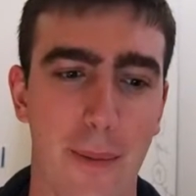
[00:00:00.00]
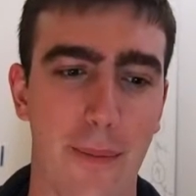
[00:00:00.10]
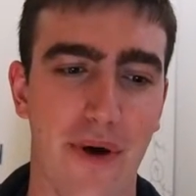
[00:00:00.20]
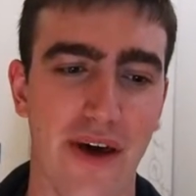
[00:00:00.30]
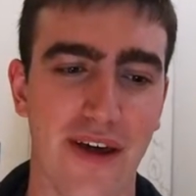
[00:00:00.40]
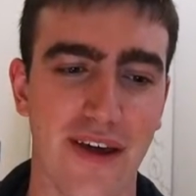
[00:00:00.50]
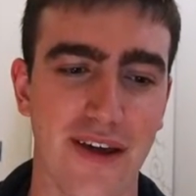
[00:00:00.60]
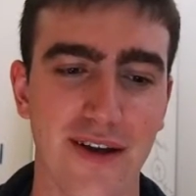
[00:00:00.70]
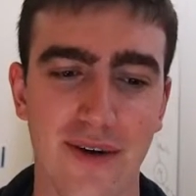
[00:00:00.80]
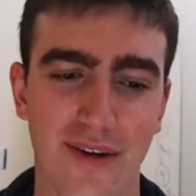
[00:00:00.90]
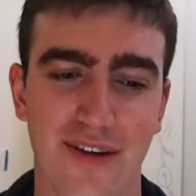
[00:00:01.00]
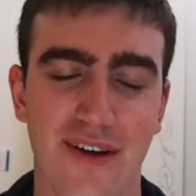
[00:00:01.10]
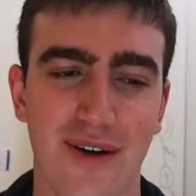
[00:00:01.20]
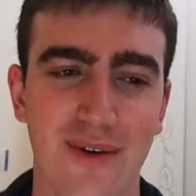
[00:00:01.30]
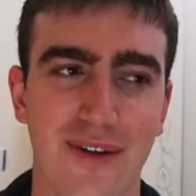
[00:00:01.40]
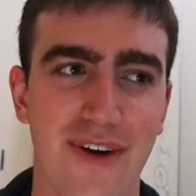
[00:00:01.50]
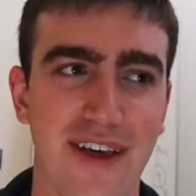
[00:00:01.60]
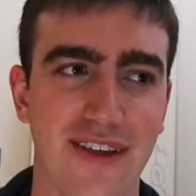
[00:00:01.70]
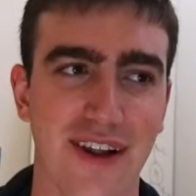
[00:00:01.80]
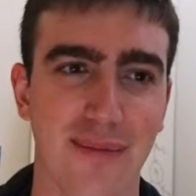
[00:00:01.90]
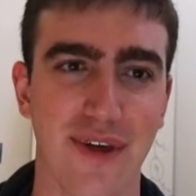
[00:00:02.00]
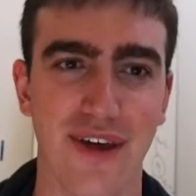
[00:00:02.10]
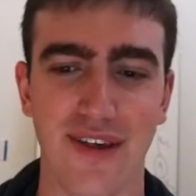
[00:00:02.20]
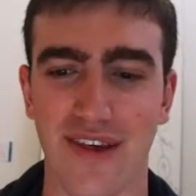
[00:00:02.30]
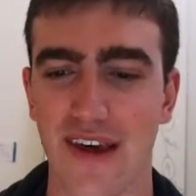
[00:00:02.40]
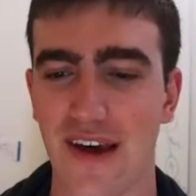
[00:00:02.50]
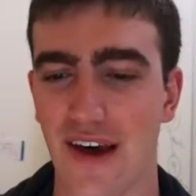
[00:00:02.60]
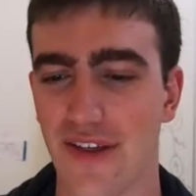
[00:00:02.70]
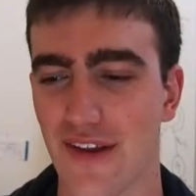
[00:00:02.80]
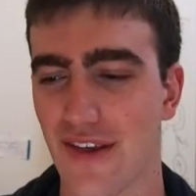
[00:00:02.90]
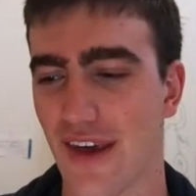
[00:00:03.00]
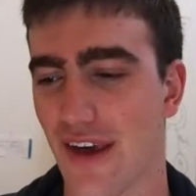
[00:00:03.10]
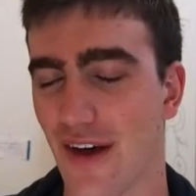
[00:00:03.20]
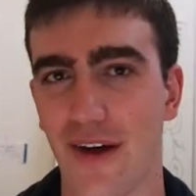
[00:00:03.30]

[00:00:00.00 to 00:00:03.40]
But, you know, it's really fascinating because things like